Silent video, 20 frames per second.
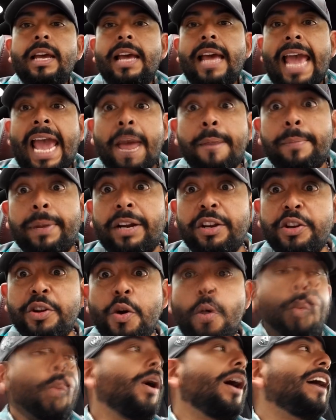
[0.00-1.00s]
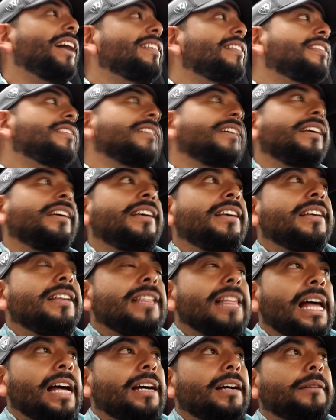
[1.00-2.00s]
Hey, but you know what?
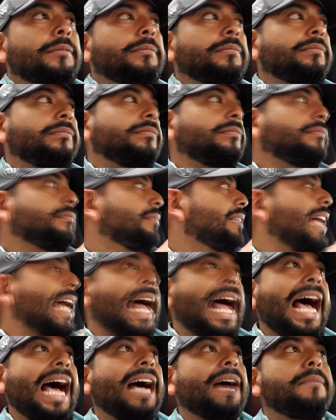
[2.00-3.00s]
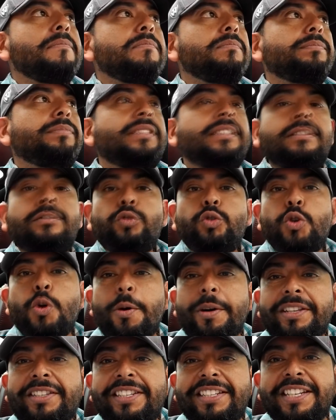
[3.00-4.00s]
I'm
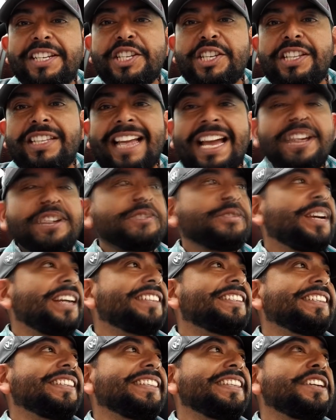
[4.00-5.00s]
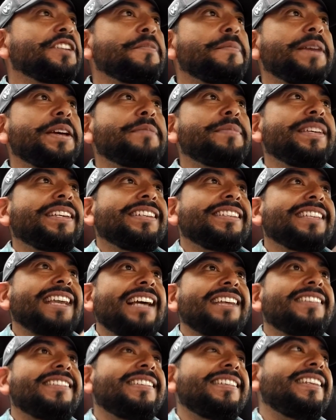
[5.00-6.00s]
going to digress a little bit because
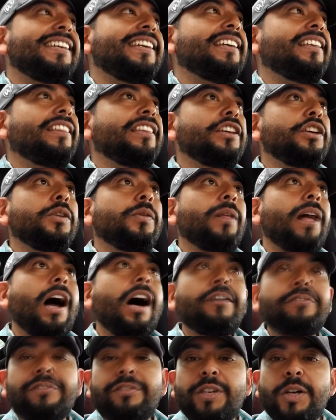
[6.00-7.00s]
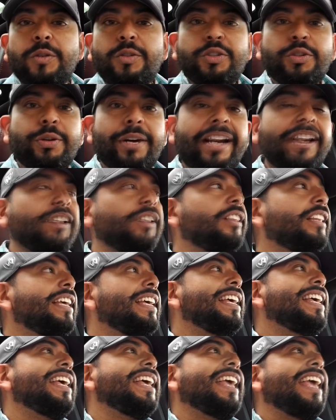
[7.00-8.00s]
I see a little off-road trail,
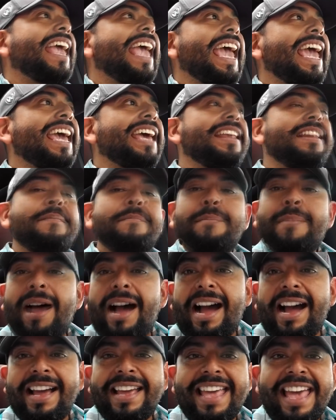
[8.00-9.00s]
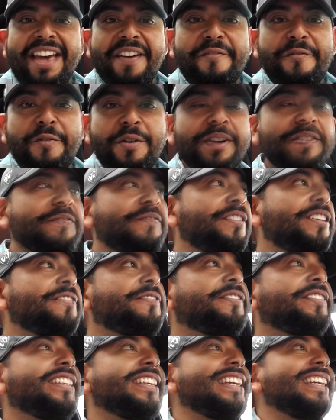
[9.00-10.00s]
and my
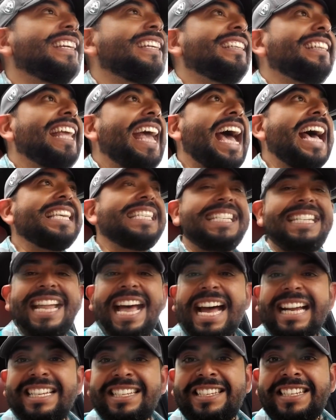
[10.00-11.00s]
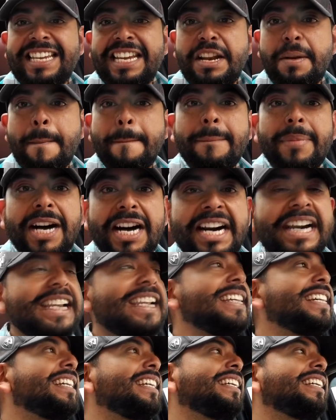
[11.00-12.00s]
F-150 has not seen mud